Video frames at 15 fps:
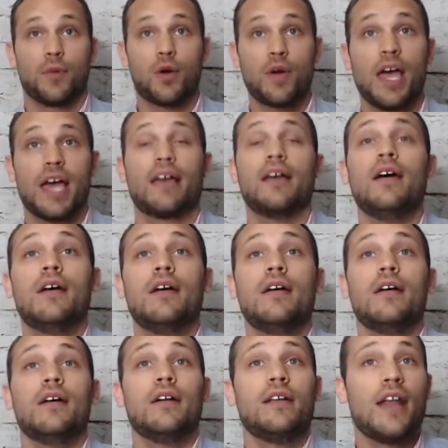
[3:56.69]
Okay,
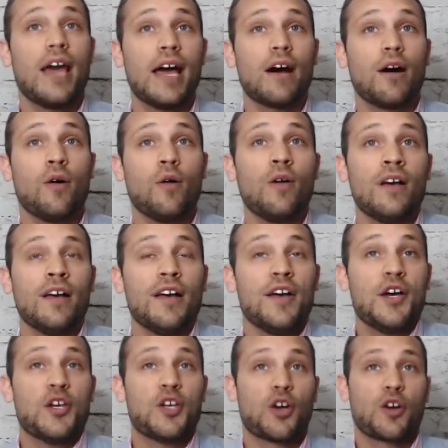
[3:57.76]
now
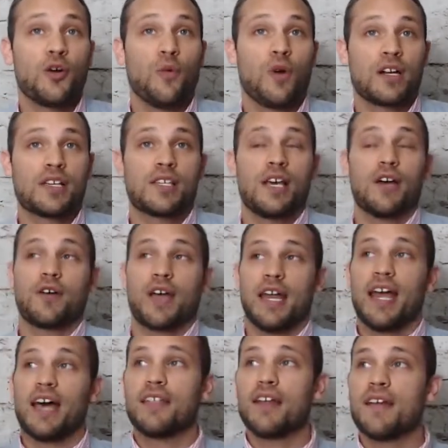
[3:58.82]
you're going to want to say, okay,
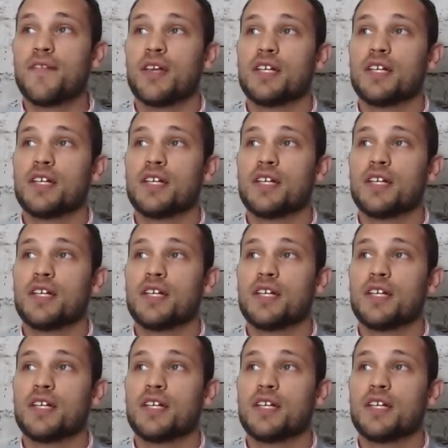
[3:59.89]
now that I've